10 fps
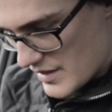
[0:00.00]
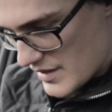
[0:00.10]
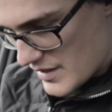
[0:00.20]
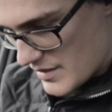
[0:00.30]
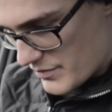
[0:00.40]

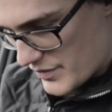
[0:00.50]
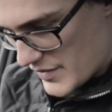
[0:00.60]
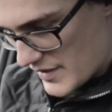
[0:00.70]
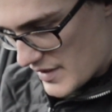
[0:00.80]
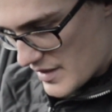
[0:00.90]
and then
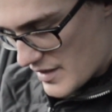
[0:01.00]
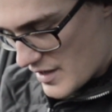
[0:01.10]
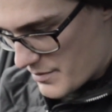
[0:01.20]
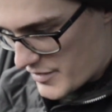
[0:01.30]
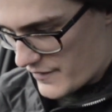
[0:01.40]
bring
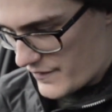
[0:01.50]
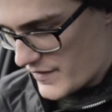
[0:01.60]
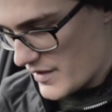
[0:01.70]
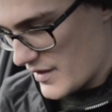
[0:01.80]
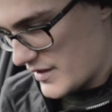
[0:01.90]
that a bit
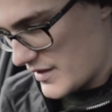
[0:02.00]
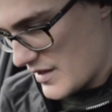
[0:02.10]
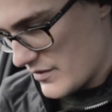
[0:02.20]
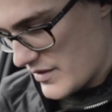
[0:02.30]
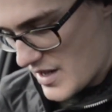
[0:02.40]
further
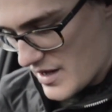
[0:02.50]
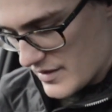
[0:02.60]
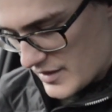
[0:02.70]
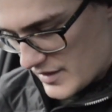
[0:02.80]
down there.